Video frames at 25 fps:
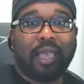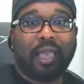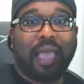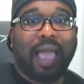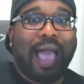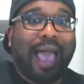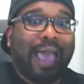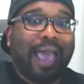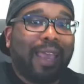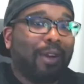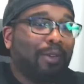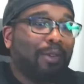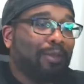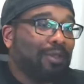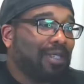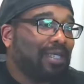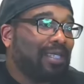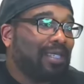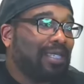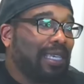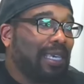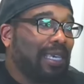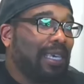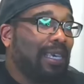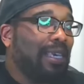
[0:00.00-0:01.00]
I don't
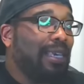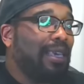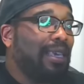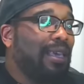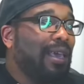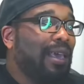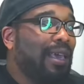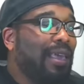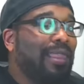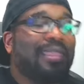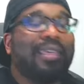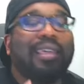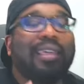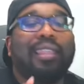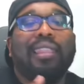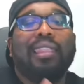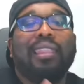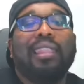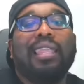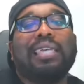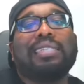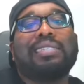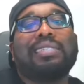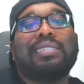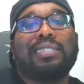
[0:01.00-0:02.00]
see the
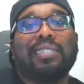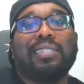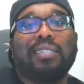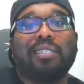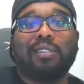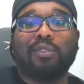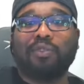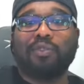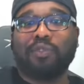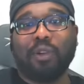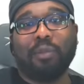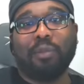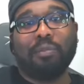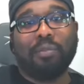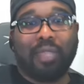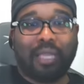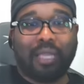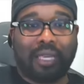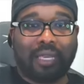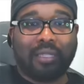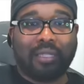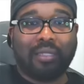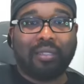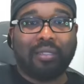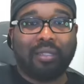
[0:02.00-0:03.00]
lessons from
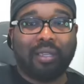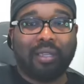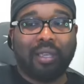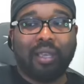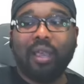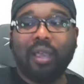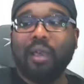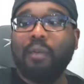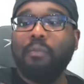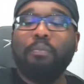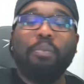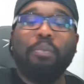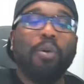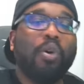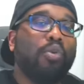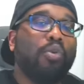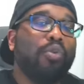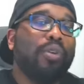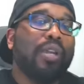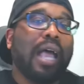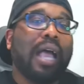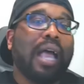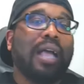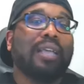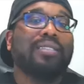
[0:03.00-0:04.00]
this.
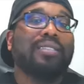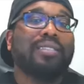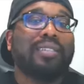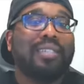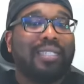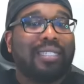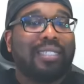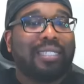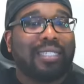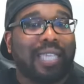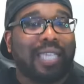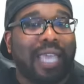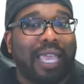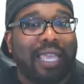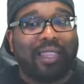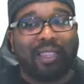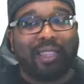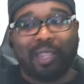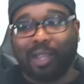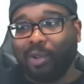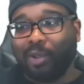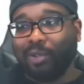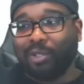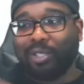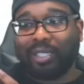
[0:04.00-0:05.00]
Boondocks could take
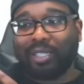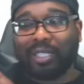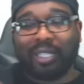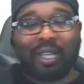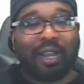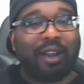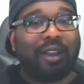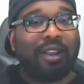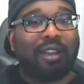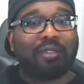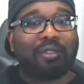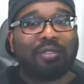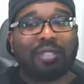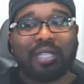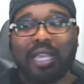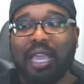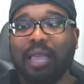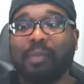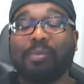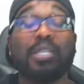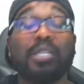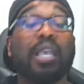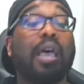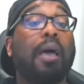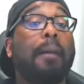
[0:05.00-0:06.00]
those
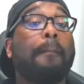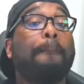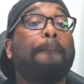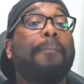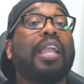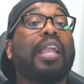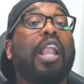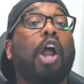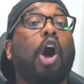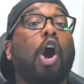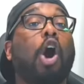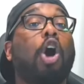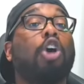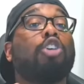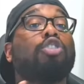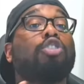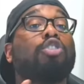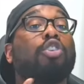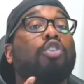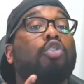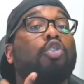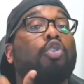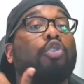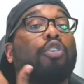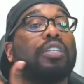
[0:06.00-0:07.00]
stereotypes, but
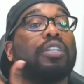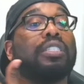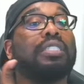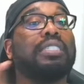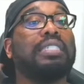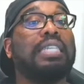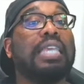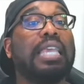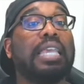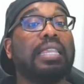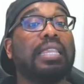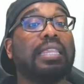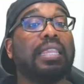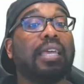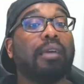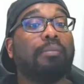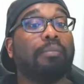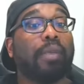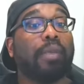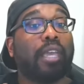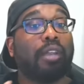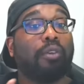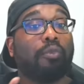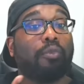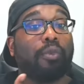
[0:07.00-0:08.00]
also critique them
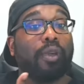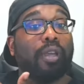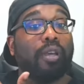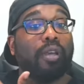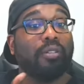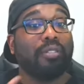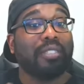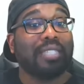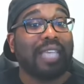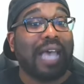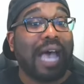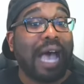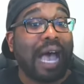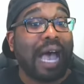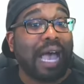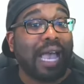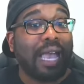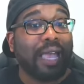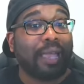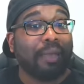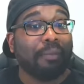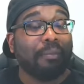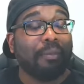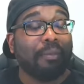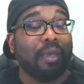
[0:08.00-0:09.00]
in real
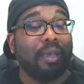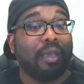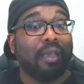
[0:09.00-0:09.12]
time.